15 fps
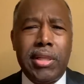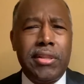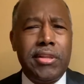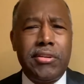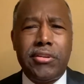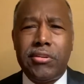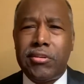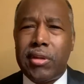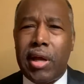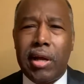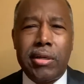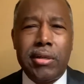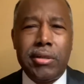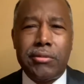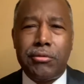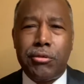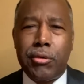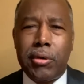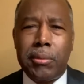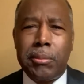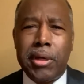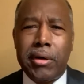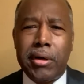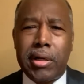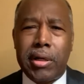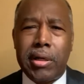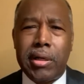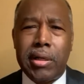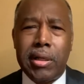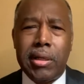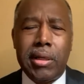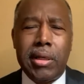This is not good for America.